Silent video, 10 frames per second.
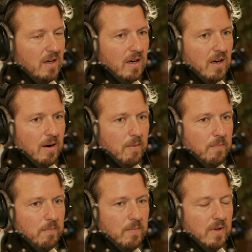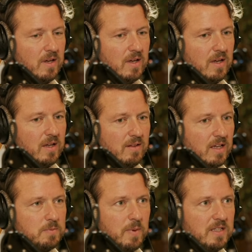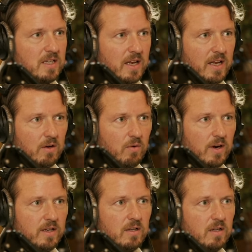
Um, that's basically it, right?